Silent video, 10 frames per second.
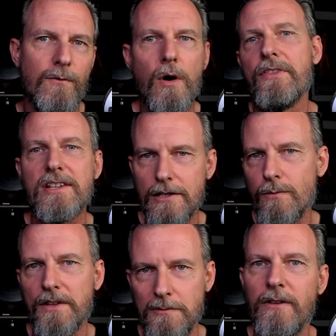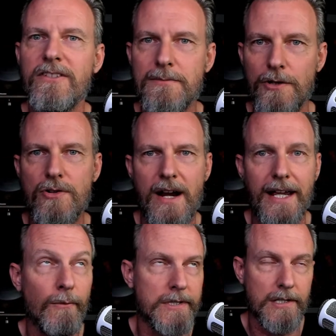well, this is what the movie's
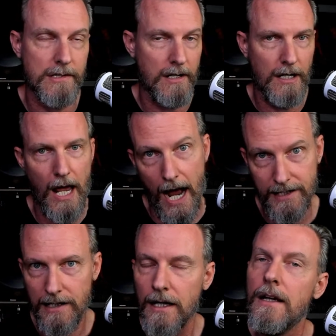portraying, which is not,